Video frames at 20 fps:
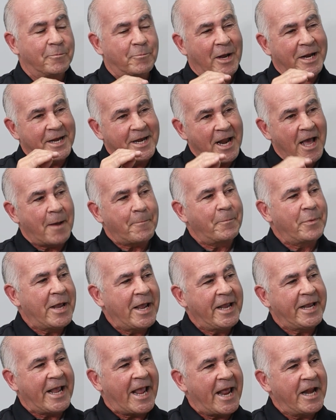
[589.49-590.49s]
by not
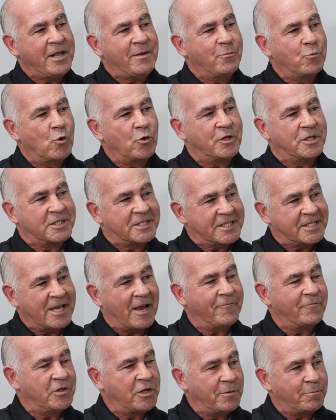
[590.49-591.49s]
paying any more than
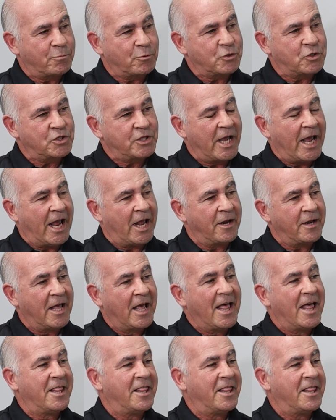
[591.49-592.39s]
70%,